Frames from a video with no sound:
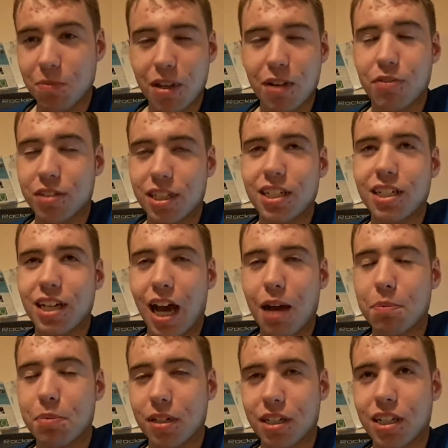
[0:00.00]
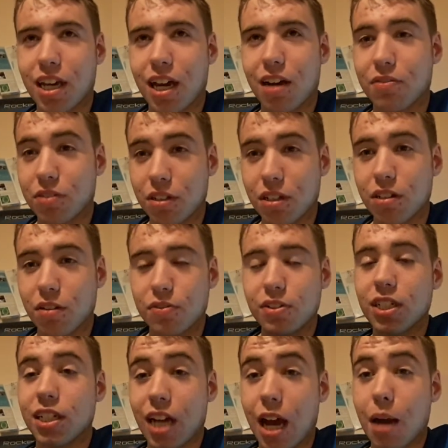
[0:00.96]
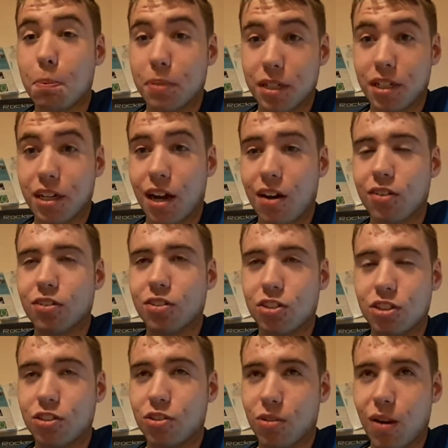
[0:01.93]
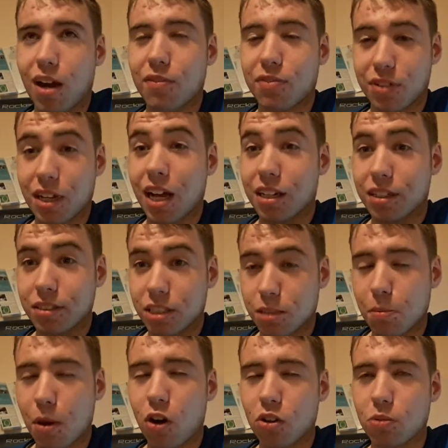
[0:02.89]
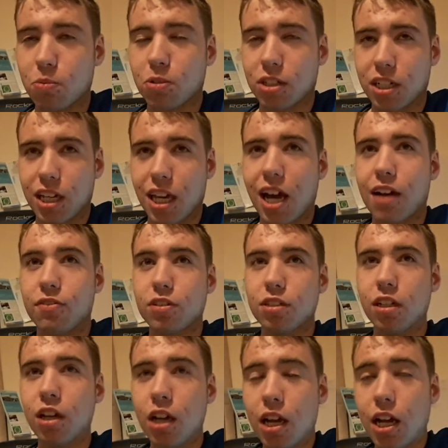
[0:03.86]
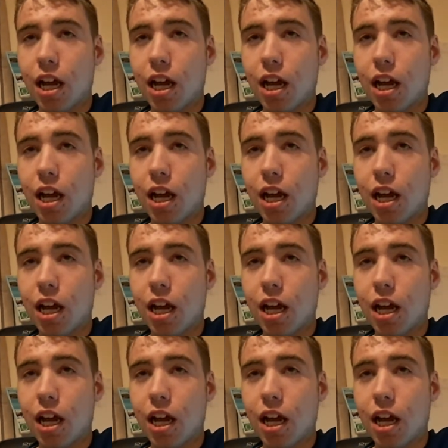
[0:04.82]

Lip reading: if it didn't happen in Cavan, even if it didn't happen in Ireland, to have a smaller one in Cavan,